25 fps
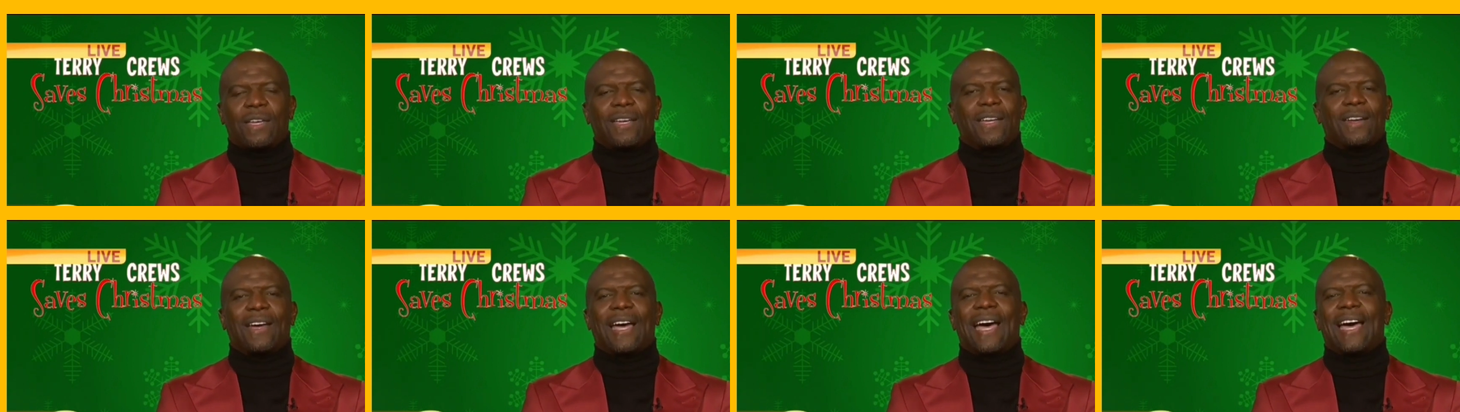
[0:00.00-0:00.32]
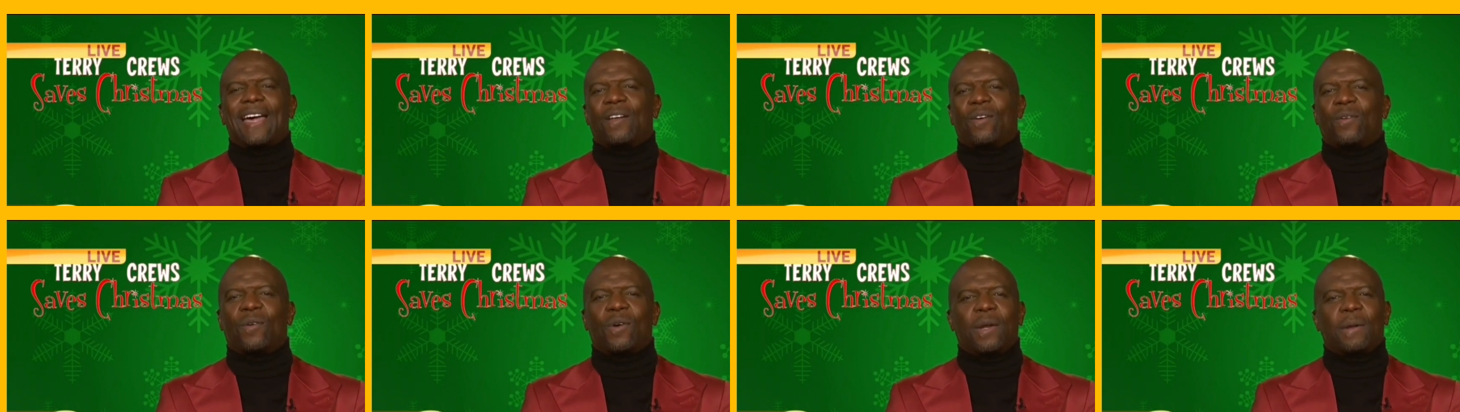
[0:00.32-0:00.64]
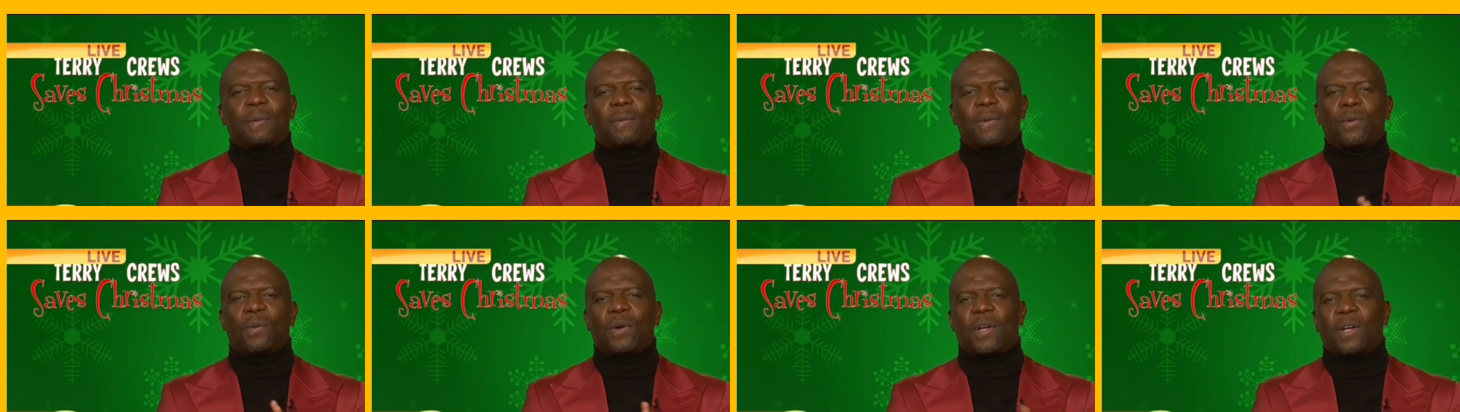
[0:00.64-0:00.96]
You know, I don't
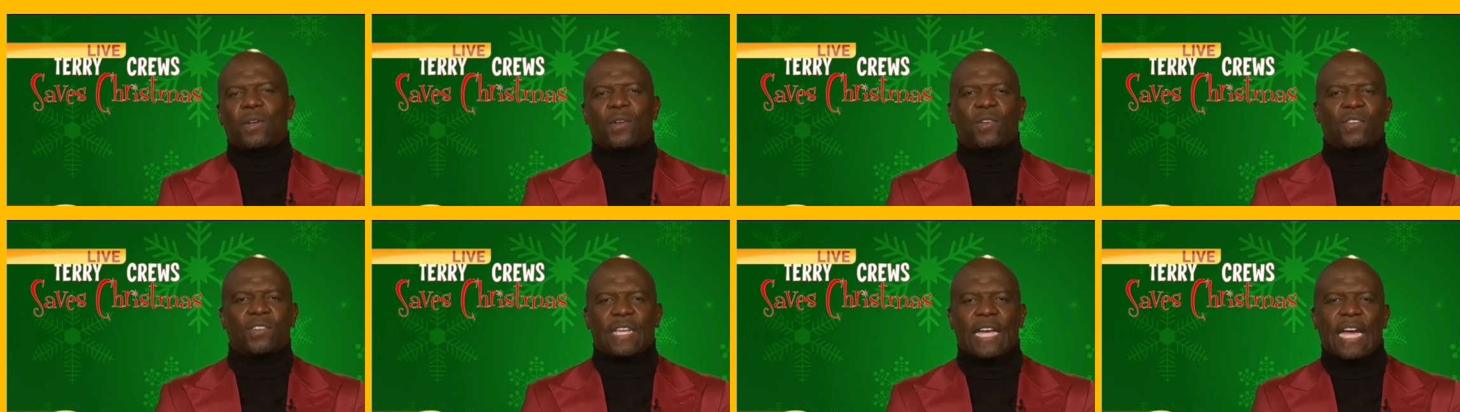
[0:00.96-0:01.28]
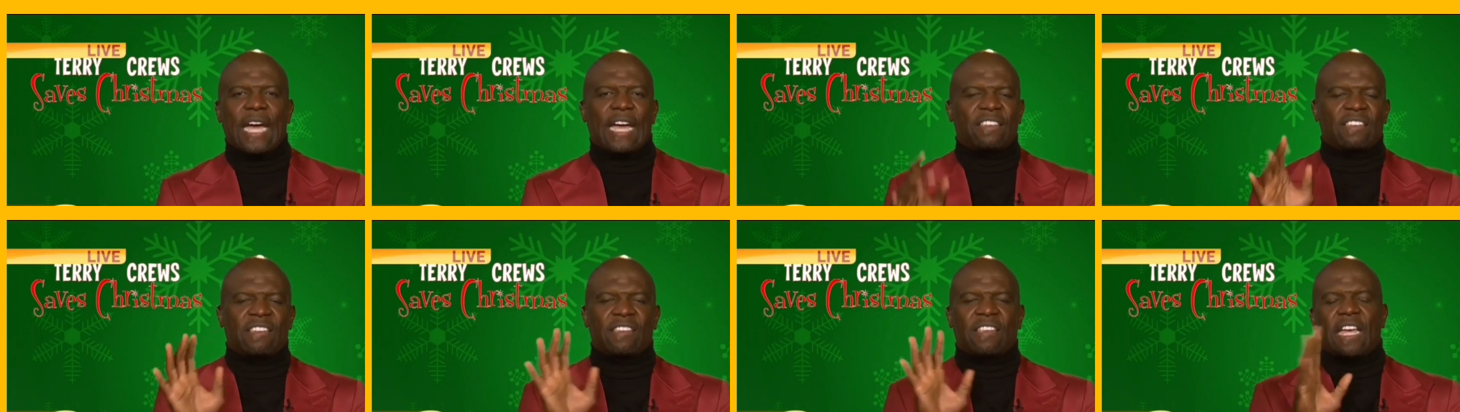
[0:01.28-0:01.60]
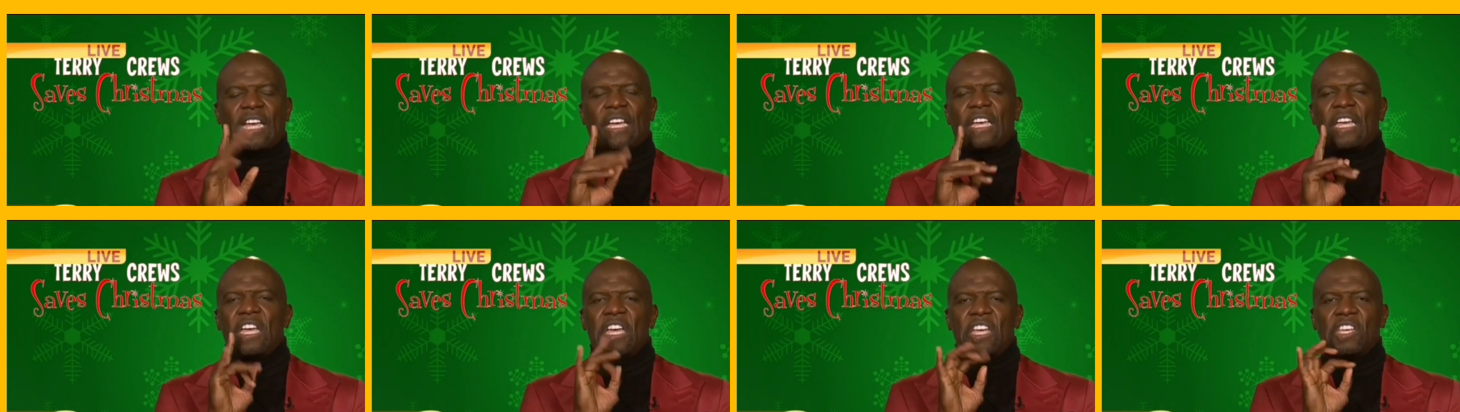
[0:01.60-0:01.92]
want to be one of those guys that's
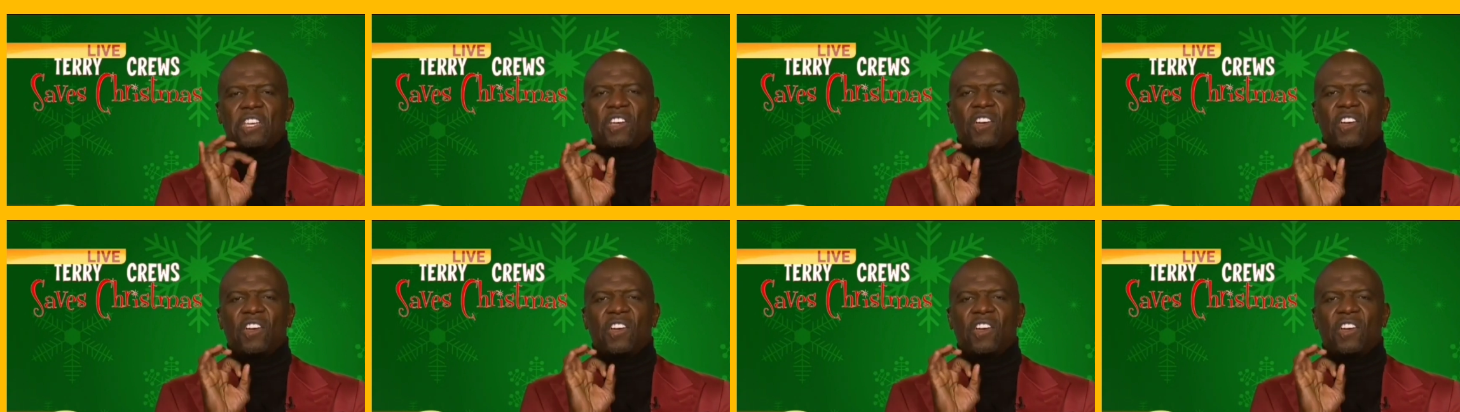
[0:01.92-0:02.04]
like,